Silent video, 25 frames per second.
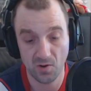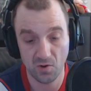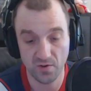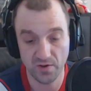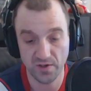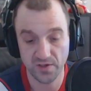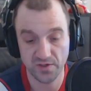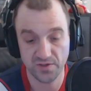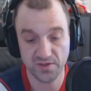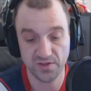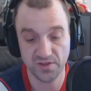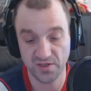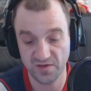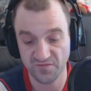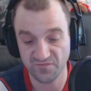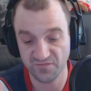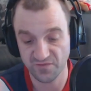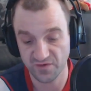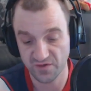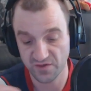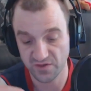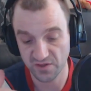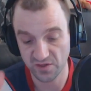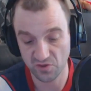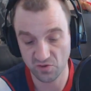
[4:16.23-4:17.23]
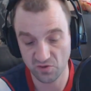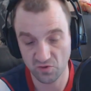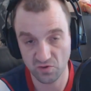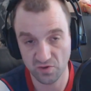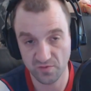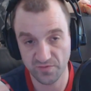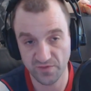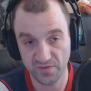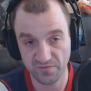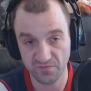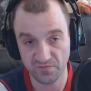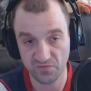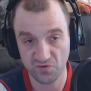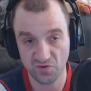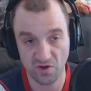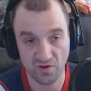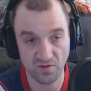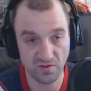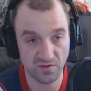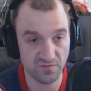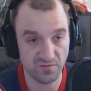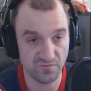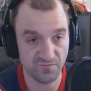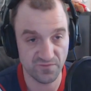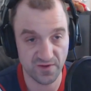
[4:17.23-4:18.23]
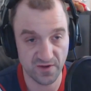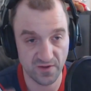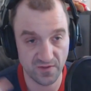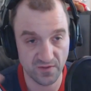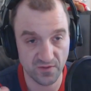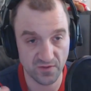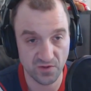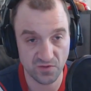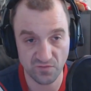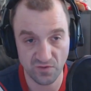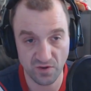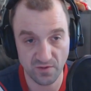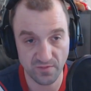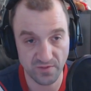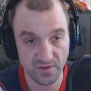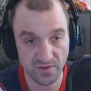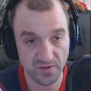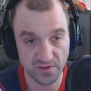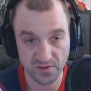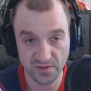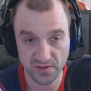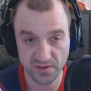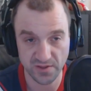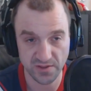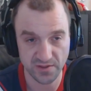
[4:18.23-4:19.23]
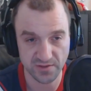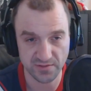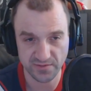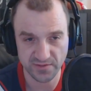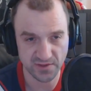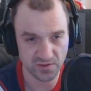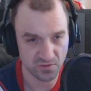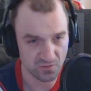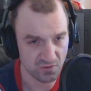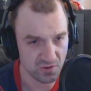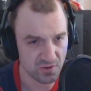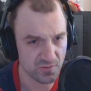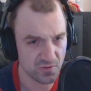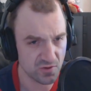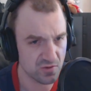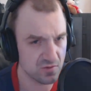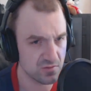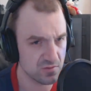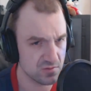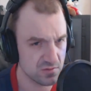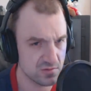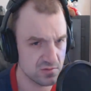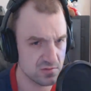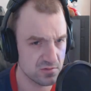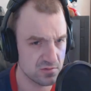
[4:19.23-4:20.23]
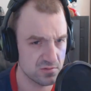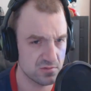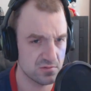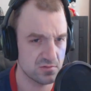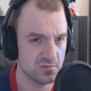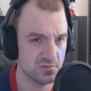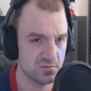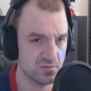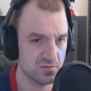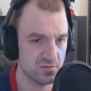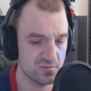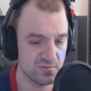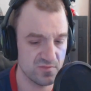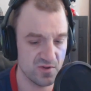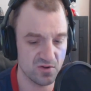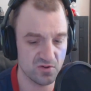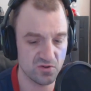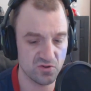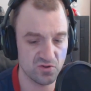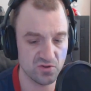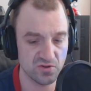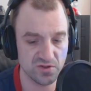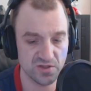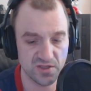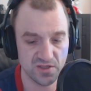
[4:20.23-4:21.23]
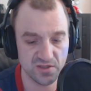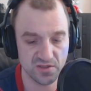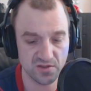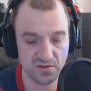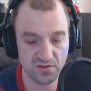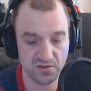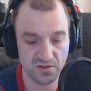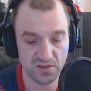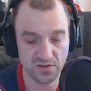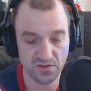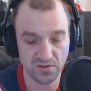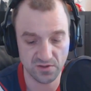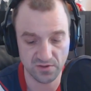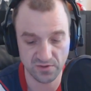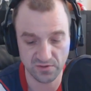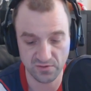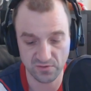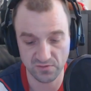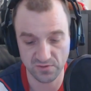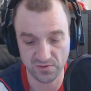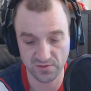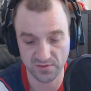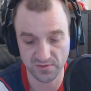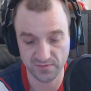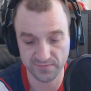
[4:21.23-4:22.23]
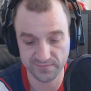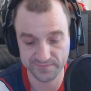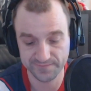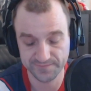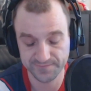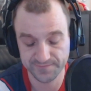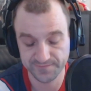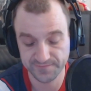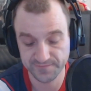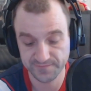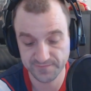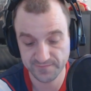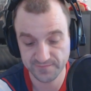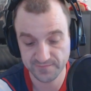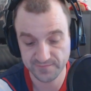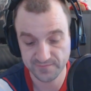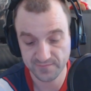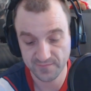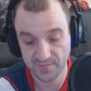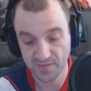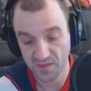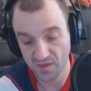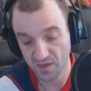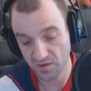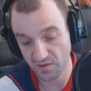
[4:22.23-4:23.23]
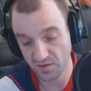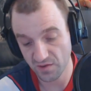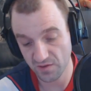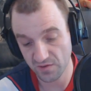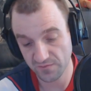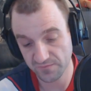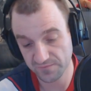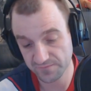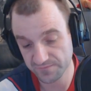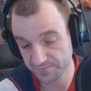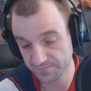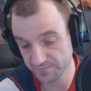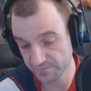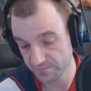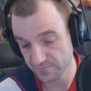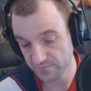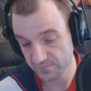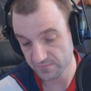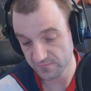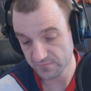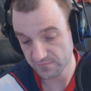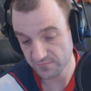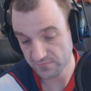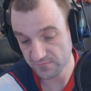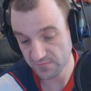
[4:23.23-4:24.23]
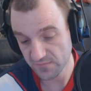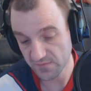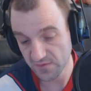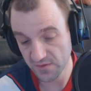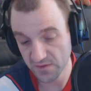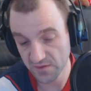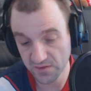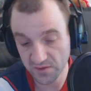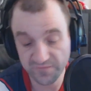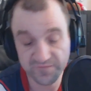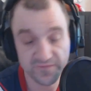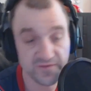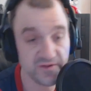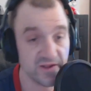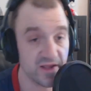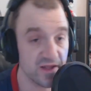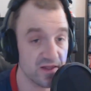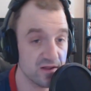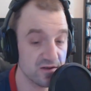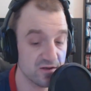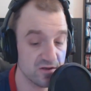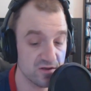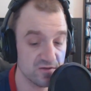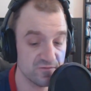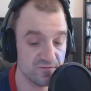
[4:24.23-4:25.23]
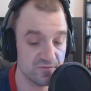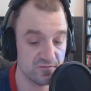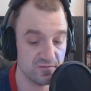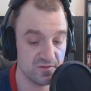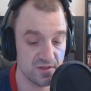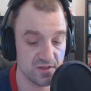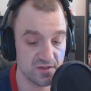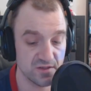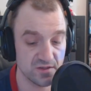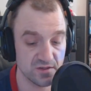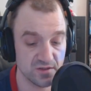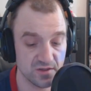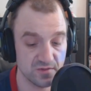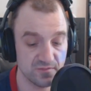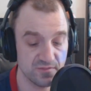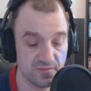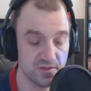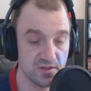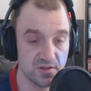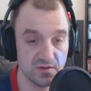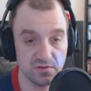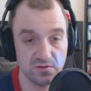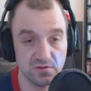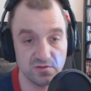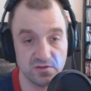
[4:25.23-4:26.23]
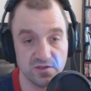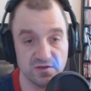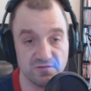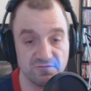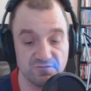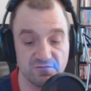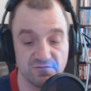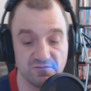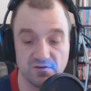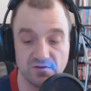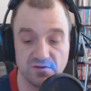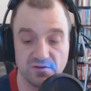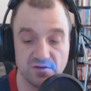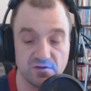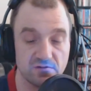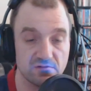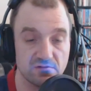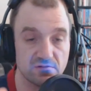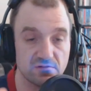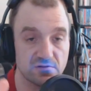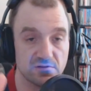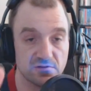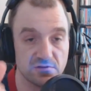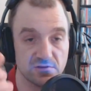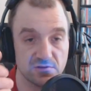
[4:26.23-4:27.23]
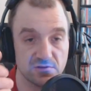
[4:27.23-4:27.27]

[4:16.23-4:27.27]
or anything different than the norm than chocolate, vanilla, strawberry. You know, the normal milks you see in the in the store. So, good for Galliker for releasing something that's a little different. So,